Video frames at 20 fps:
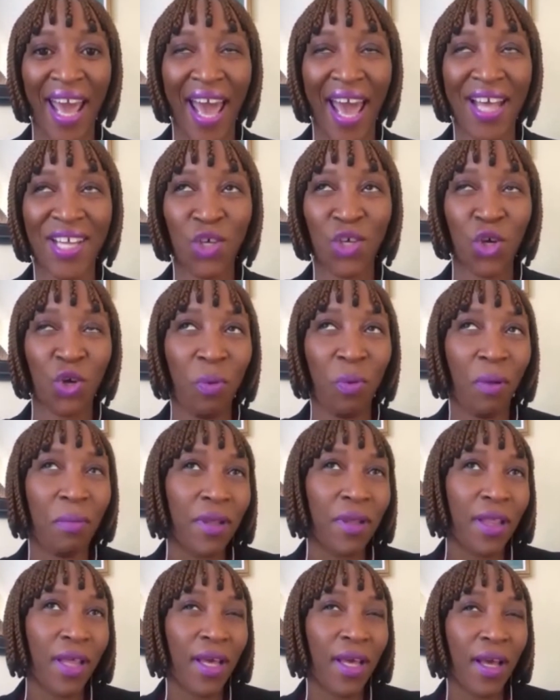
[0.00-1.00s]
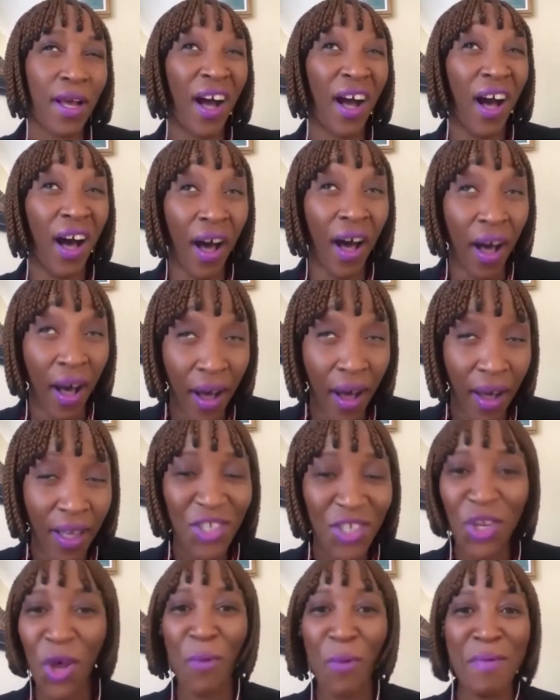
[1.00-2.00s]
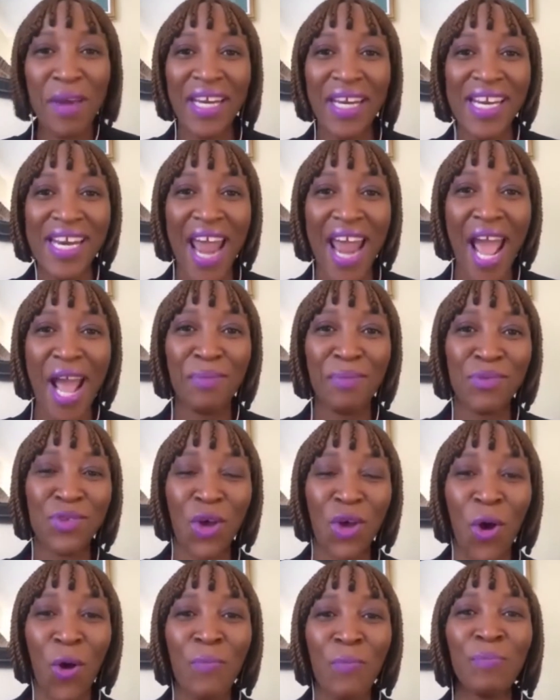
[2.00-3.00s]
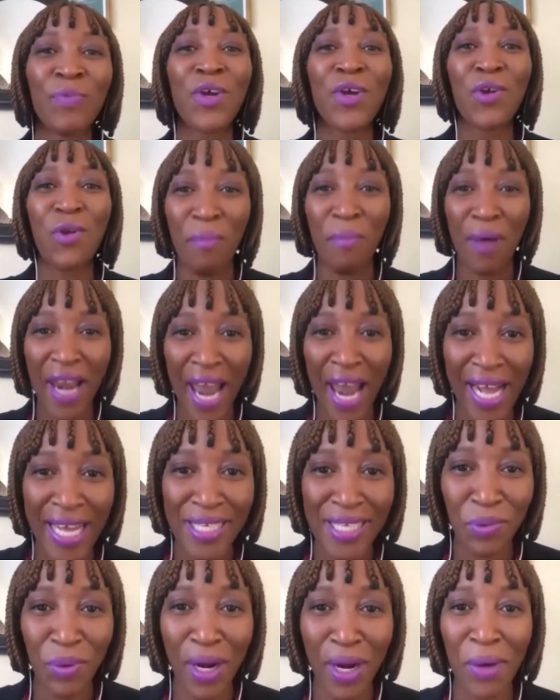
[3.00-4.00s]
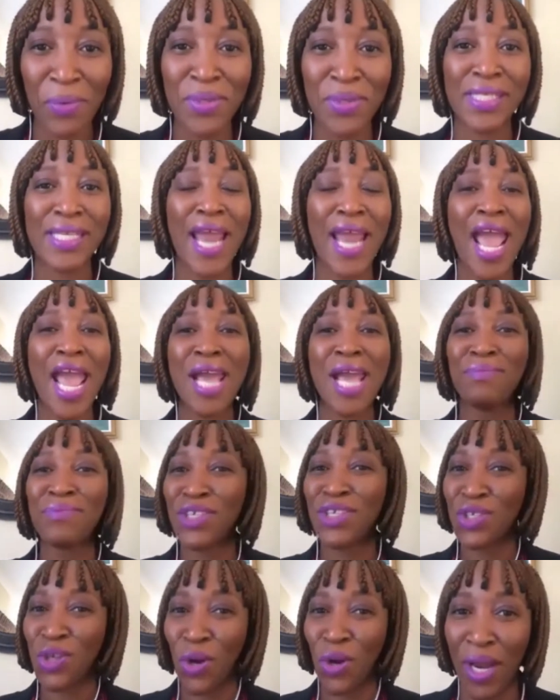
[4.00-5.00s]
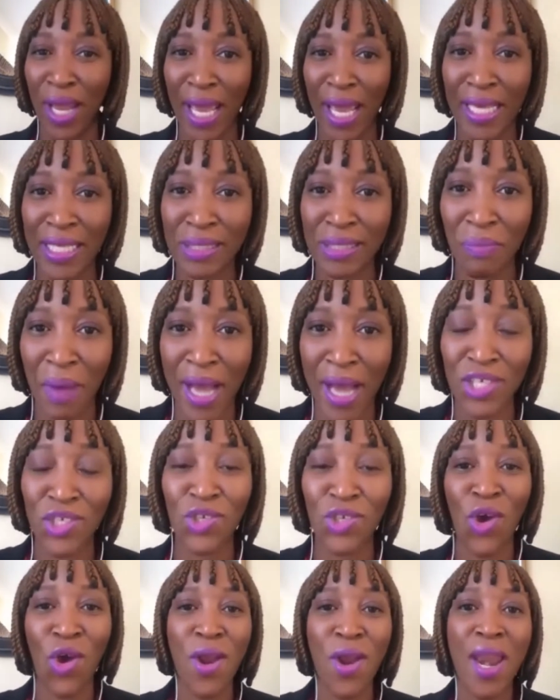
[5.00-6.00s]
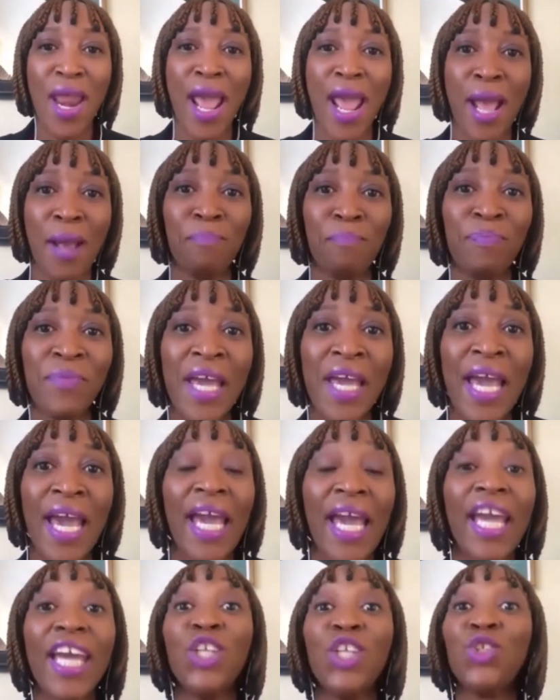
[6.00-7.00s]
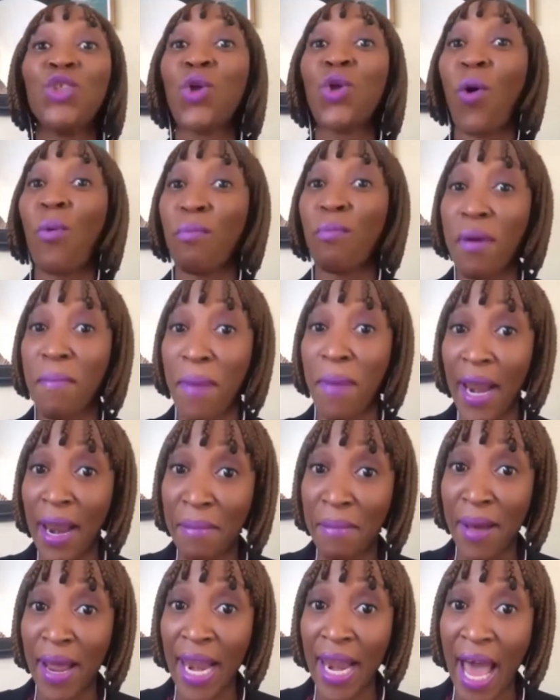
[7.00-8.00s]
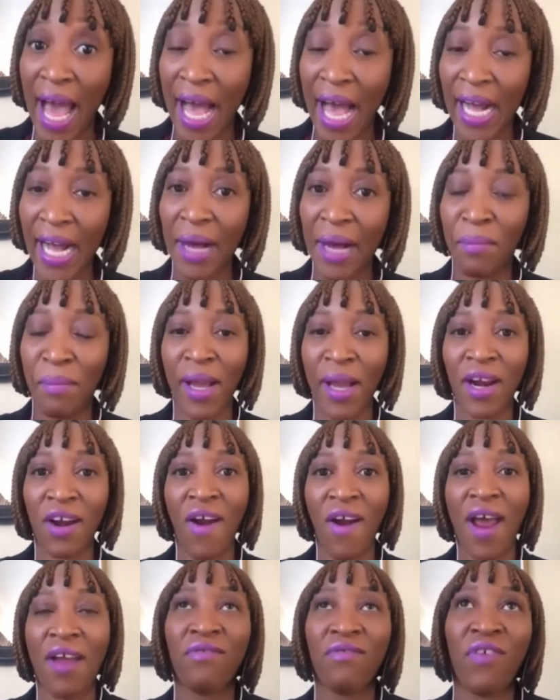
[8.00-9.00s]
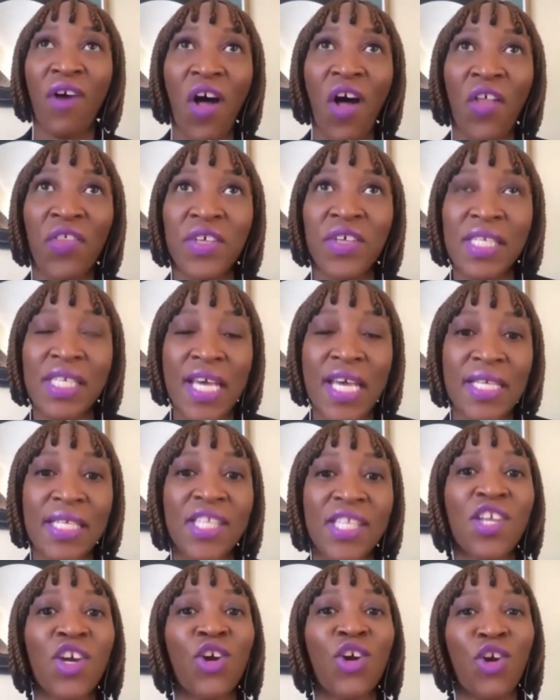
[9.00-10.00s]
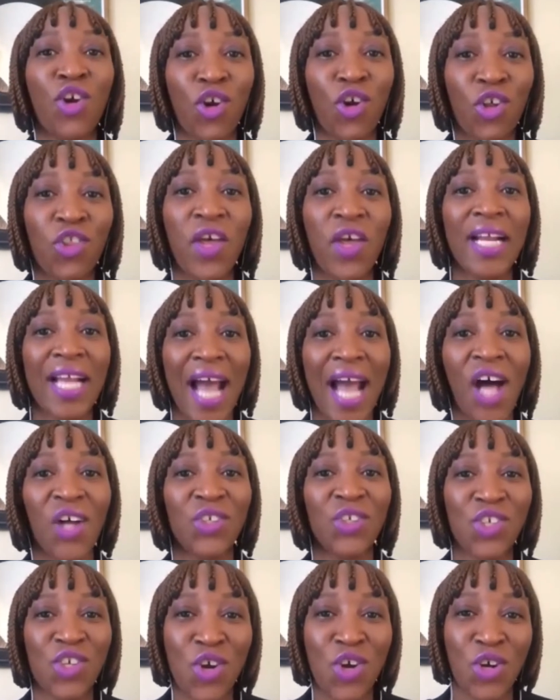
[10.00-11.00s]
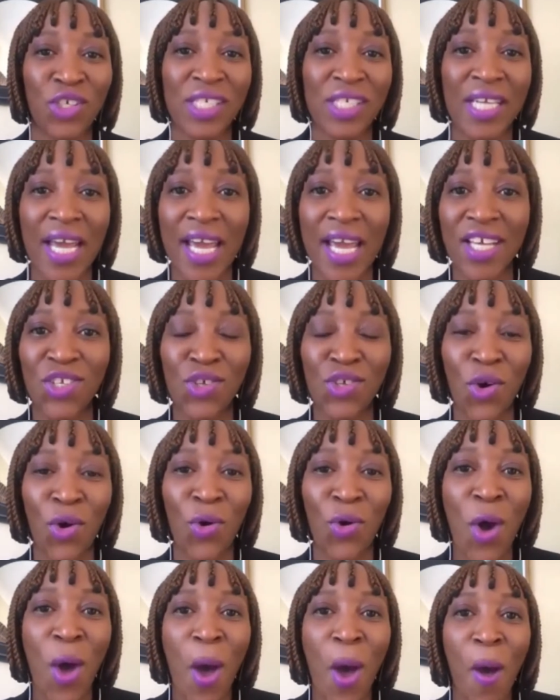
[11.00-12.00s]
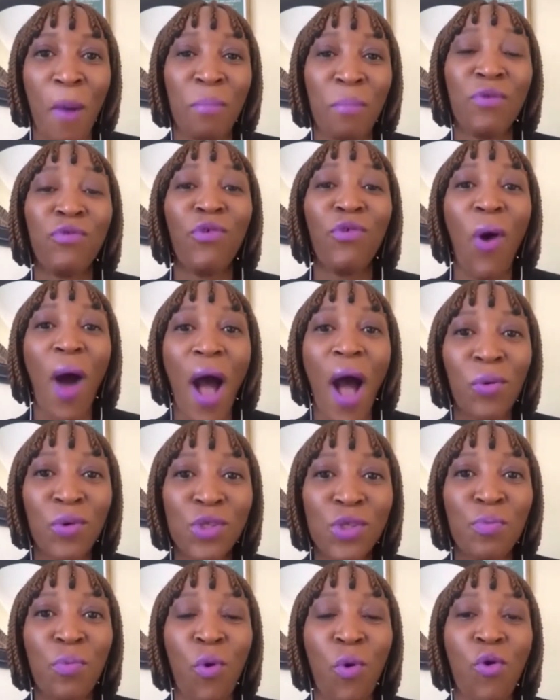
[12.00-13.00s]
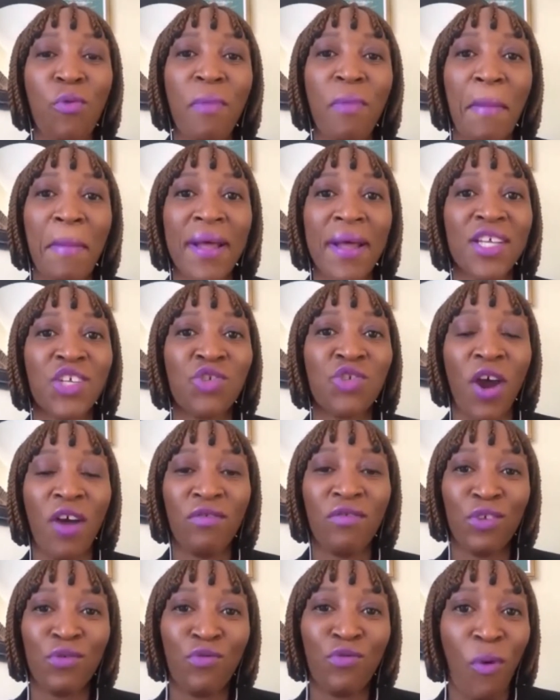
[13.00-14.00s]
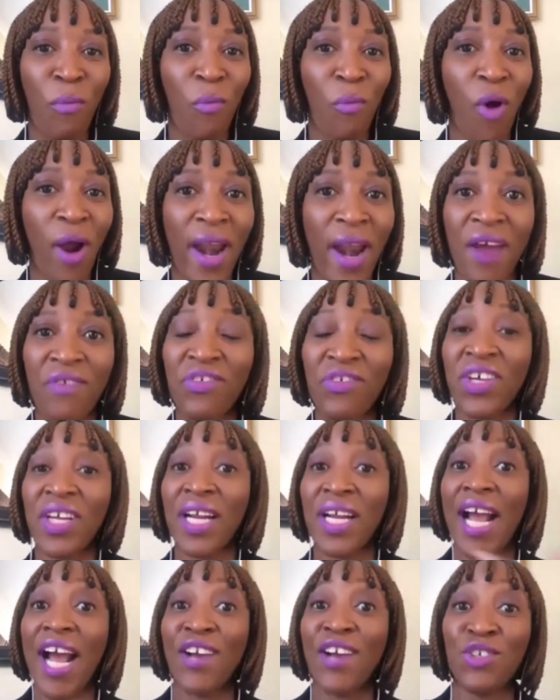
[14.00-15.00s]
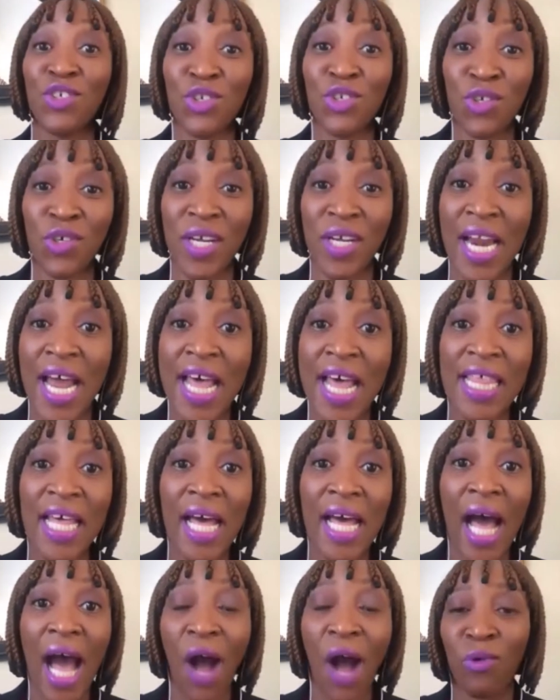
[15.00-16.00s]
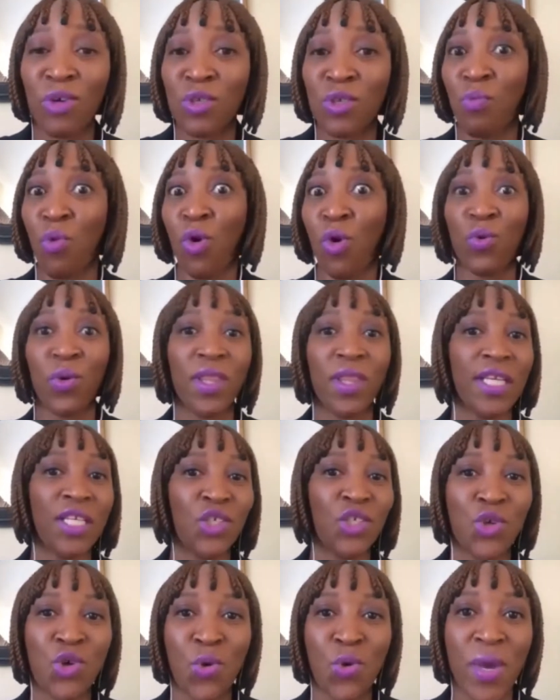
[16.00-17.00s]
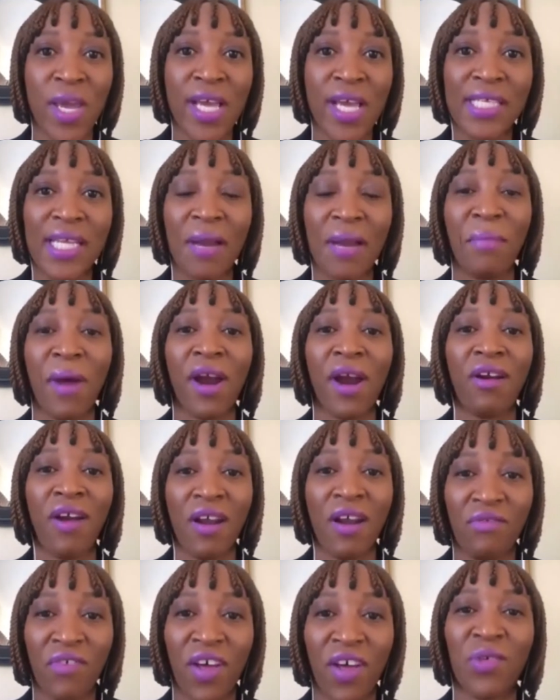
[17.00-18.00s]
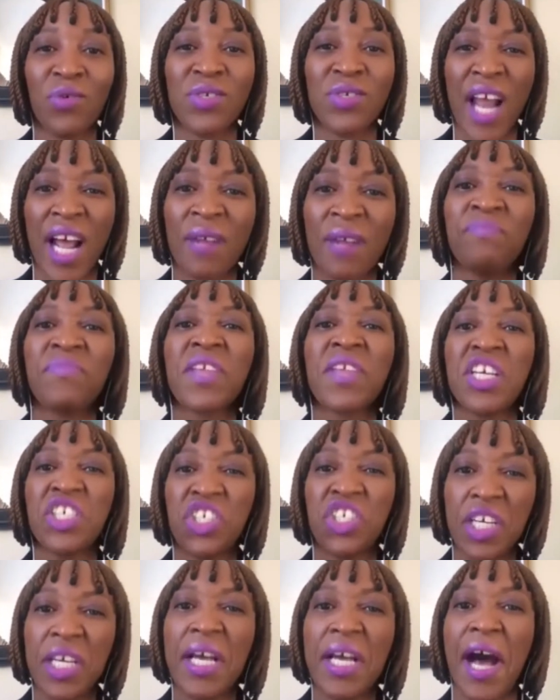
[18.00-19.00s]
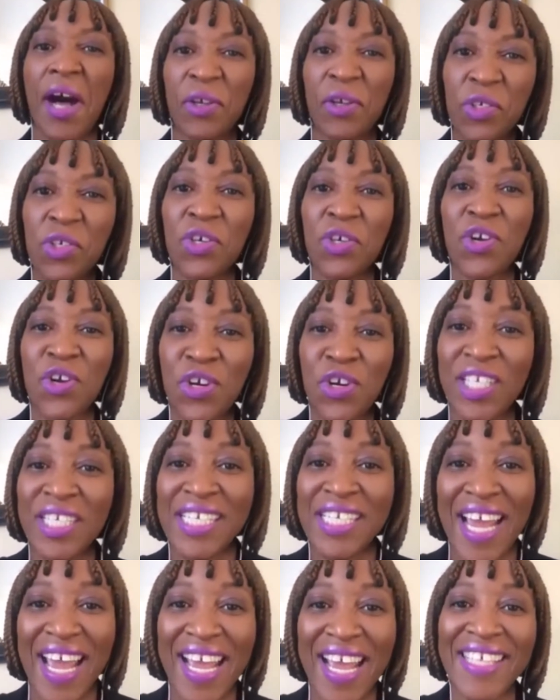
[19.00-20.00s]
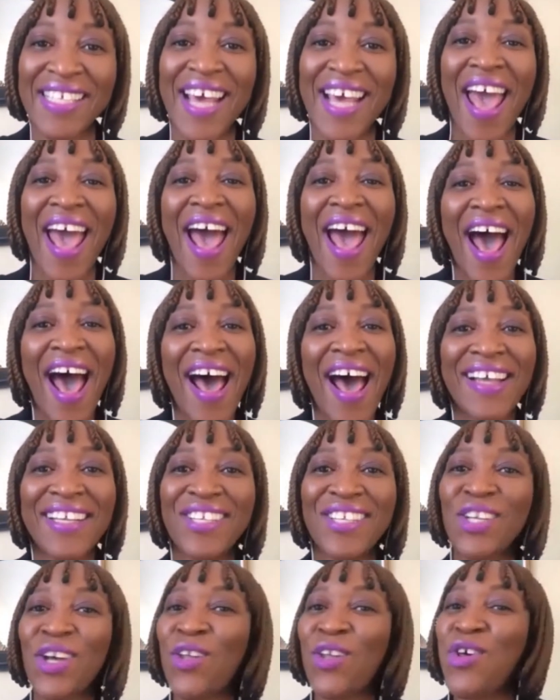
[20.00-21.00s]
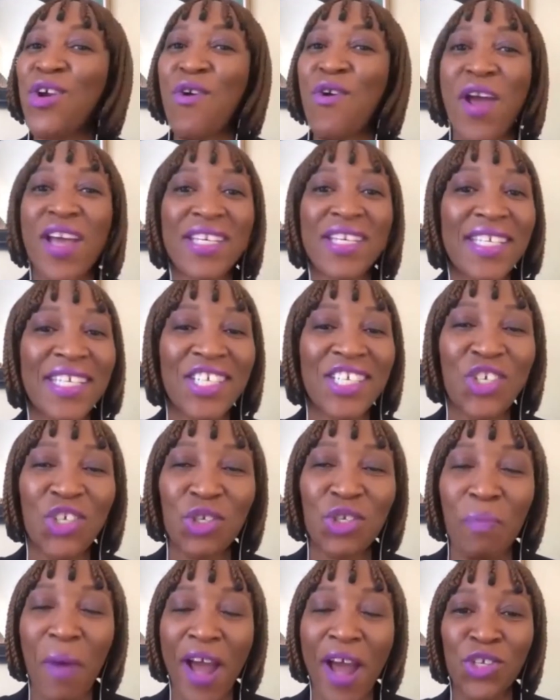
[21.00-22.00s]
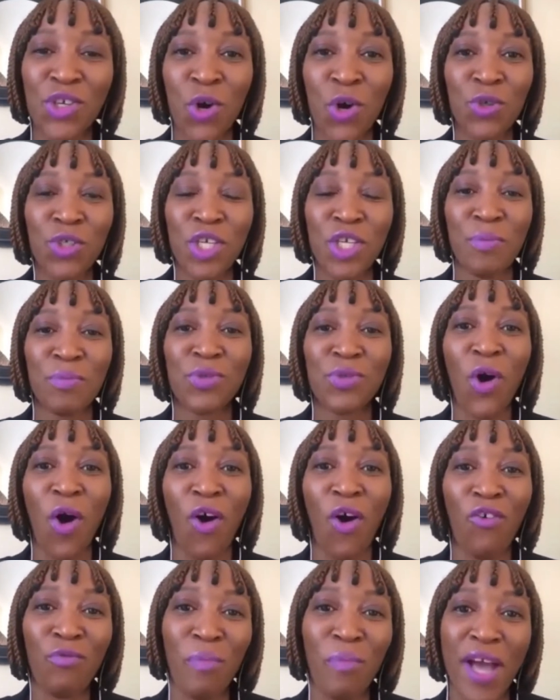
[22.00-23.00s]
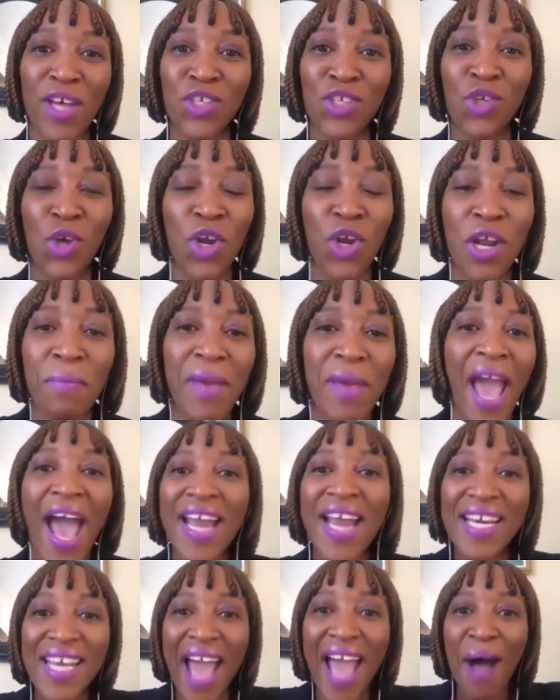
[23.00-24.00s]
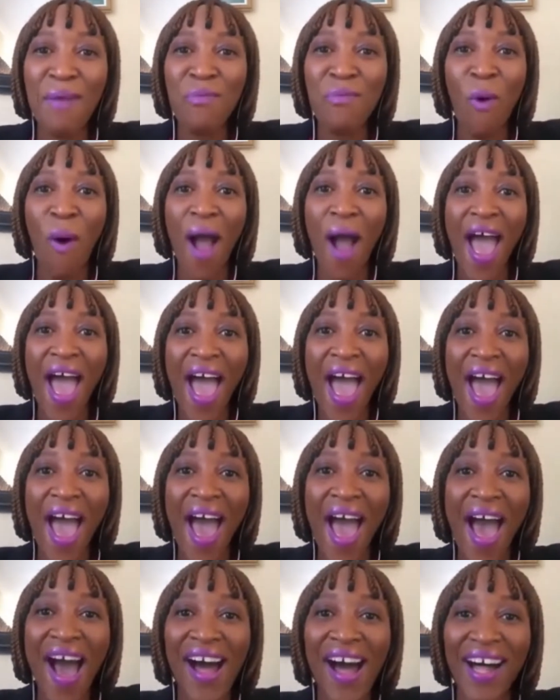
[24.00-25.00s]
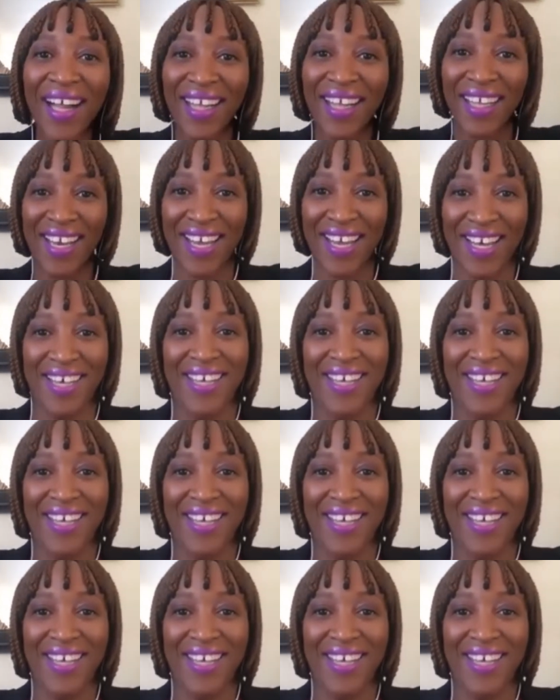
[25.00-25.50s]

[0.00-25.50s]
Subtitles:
And so you're probably thinking, huh? So many names. So Nomalanga is what I was named. Sitole is my surname. Intombi bala malanga, my grandfather says, the girl that counted her days. So before I was born, my mother traveled from one African country to another. I was born within 2 weeks and my grandfather was like, she counted her days. And so the rest is just my totems of my surname. Candy, I'm well.